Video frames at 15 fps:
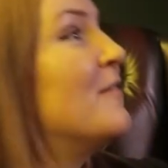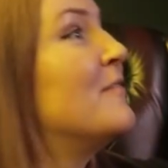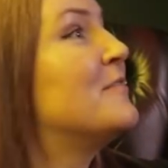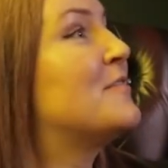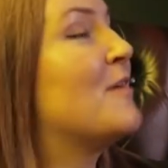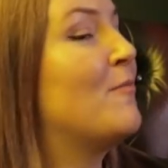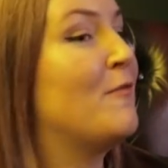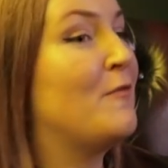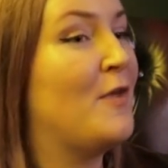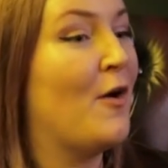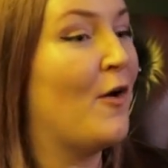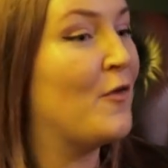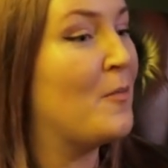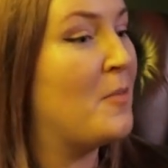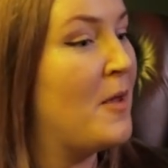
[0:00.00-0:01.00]
some of
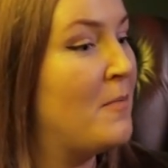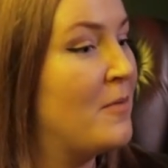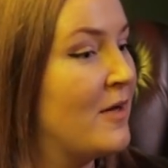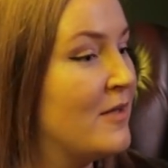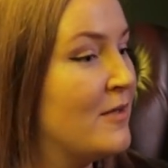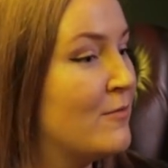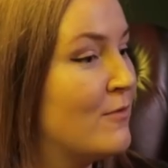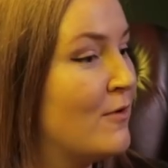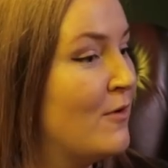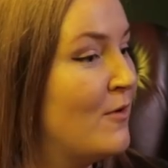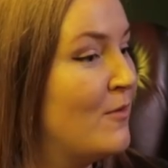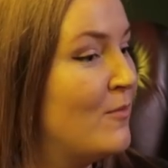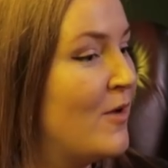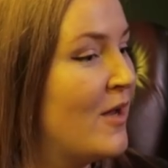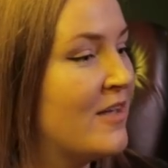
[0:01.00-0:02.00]
the other people in the
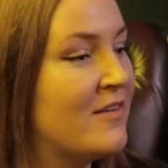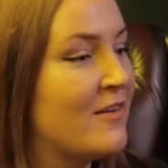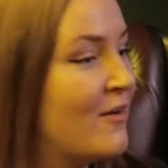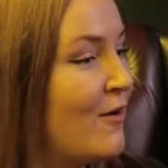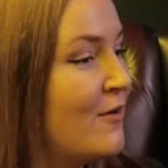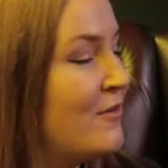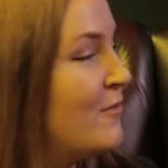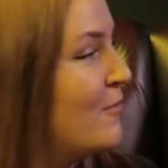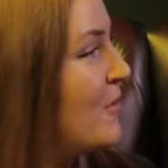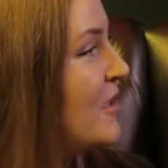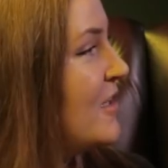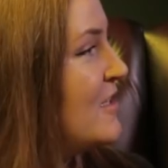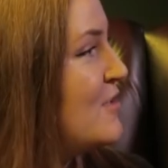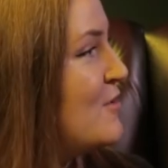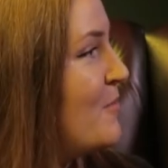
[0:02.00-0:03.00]
room, we had to go to one
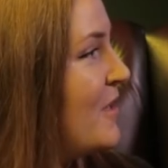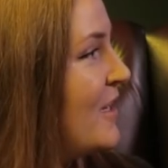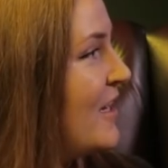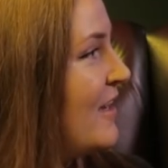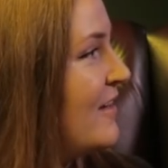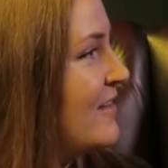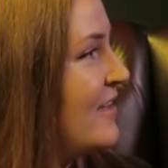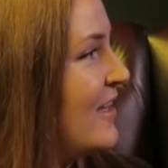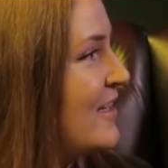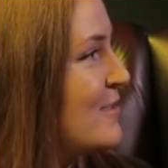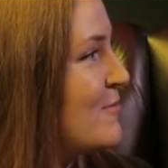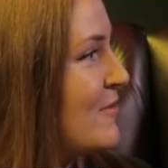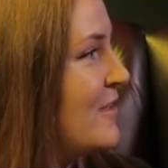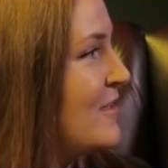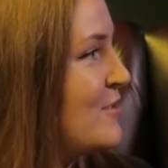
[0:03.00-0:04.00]
of these humiliating
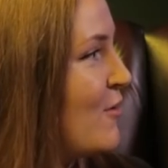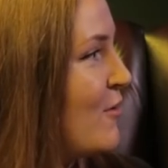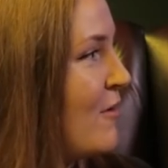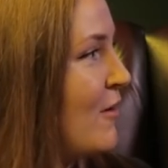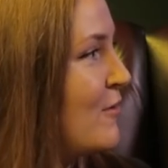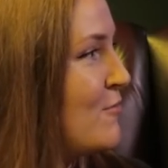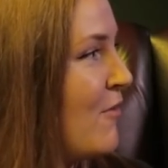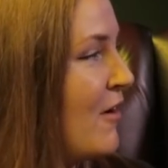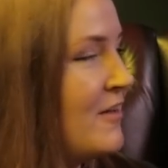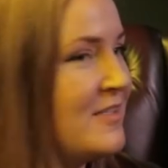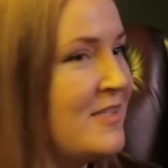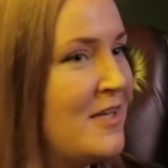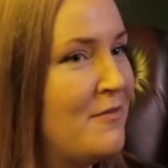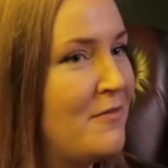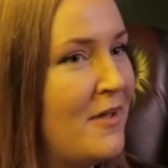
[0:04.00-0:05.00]
things where they show you how to write a
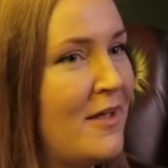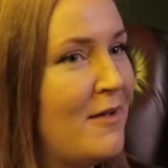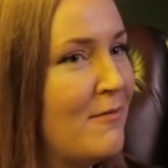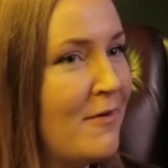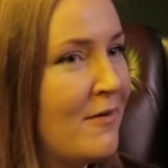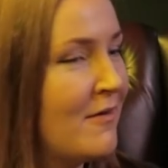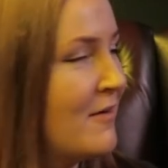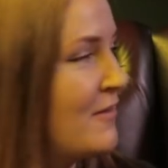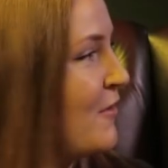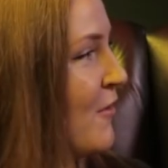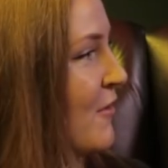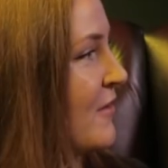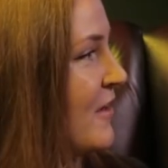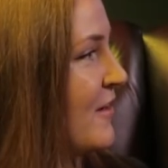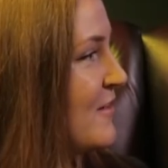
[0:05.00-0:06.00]
CV when you're
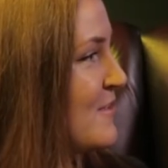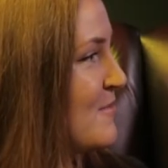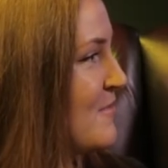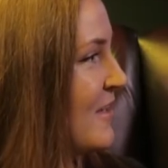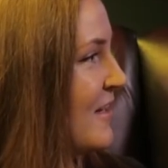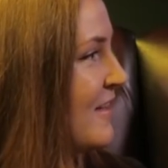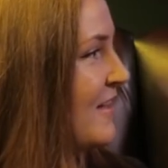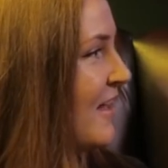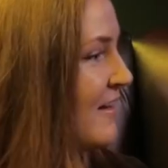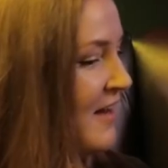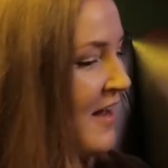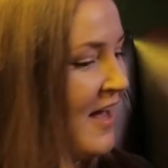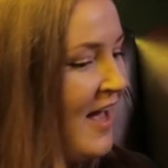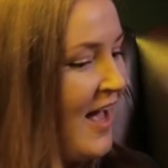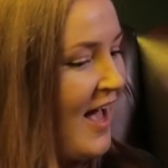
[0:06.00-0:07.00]
30 or something like that.
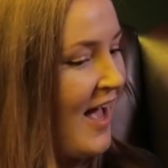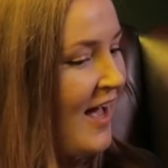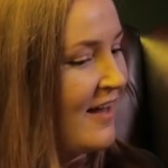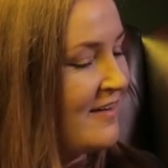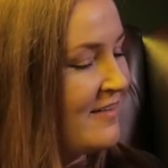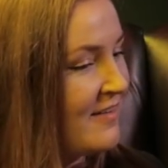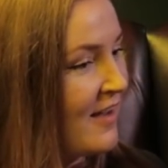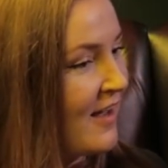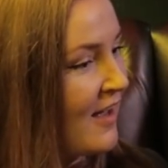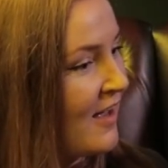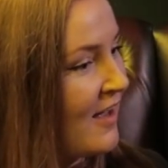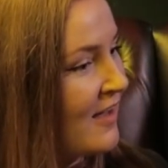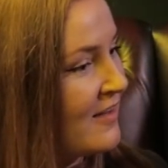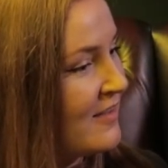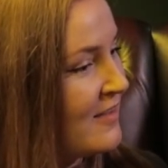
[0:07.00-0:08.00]
And
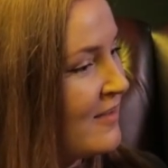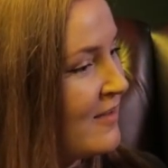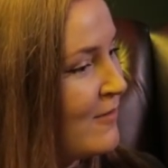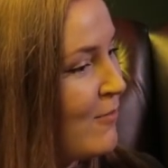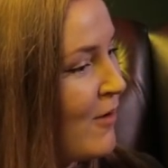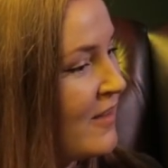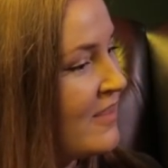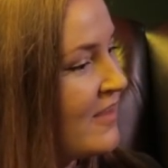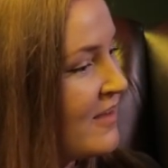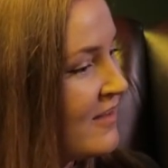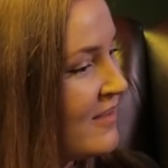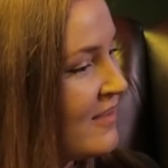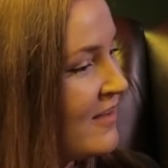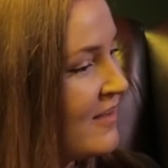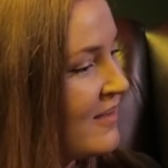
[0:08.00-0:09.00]
when
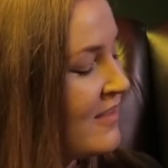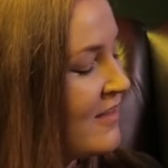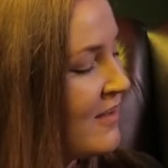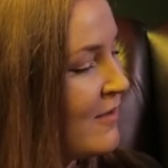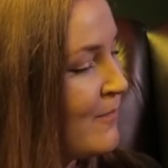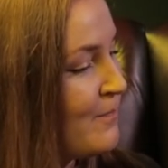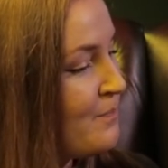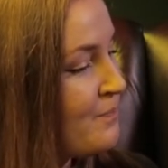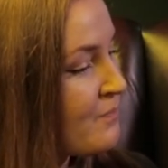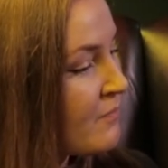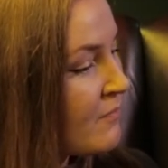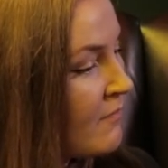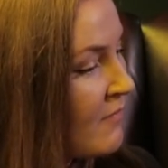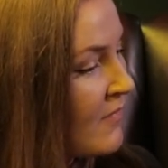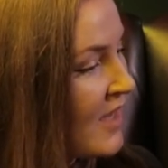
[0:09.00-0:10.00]
the
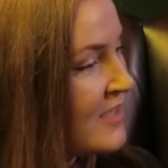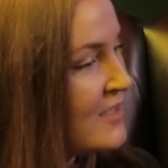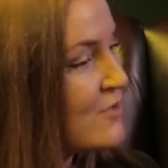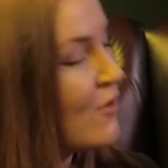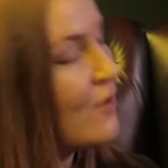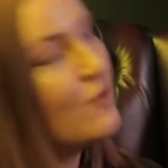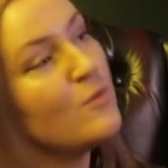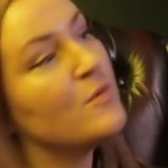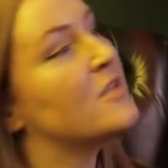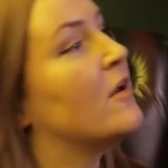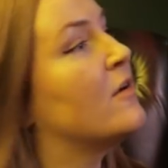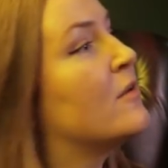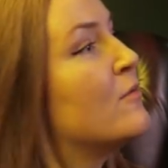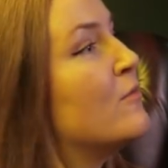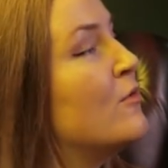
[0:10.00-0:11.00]
instructor was
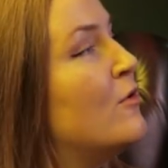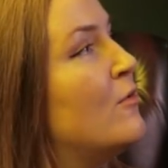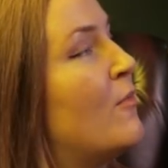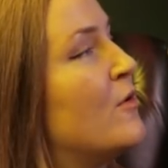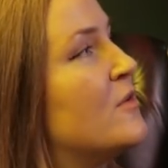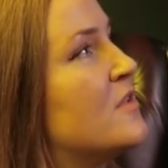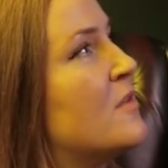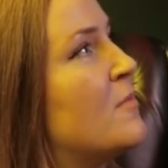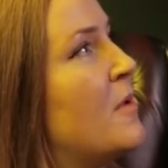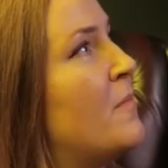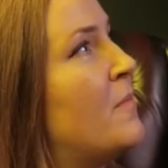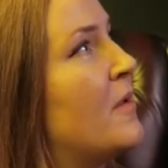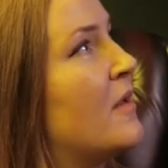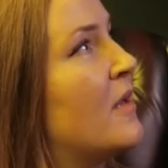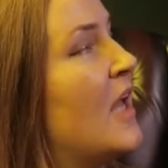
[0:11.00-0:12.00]
out of the room, most of the
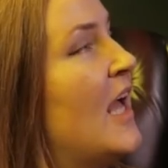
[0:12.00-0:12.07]
people